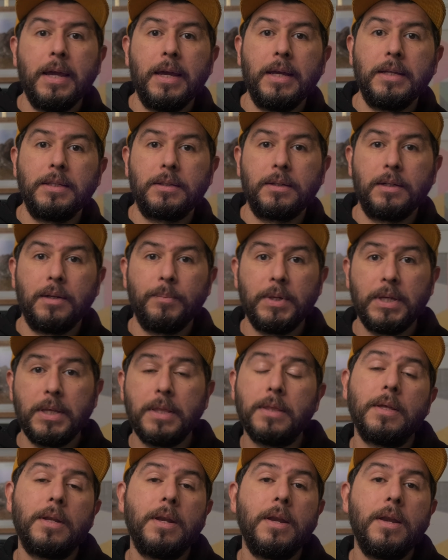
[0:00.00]
is going to be
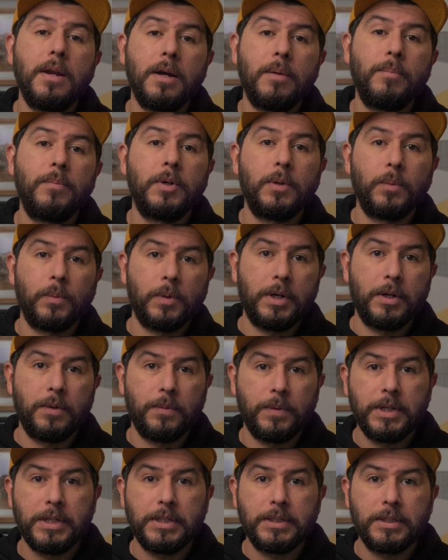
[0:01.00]
the number one
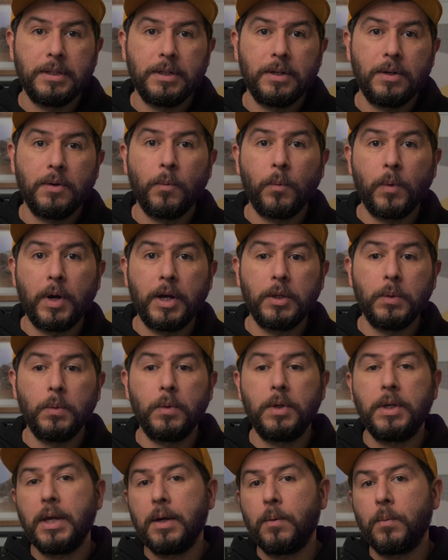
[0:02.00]
reason why you
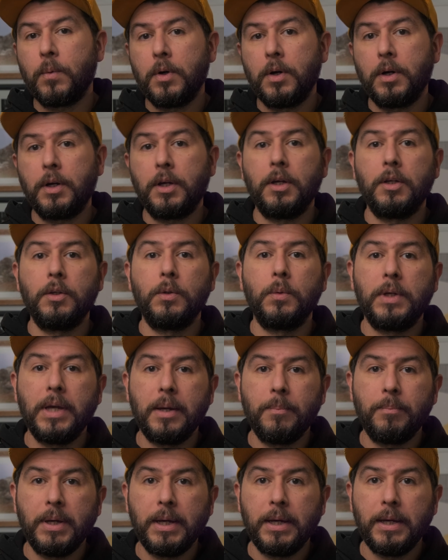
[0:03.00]
get work, you
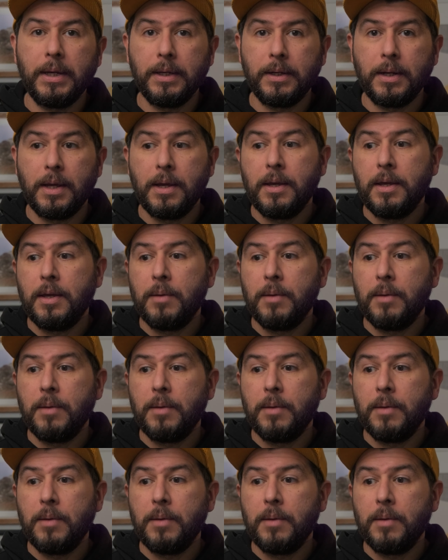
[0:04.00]
get paid.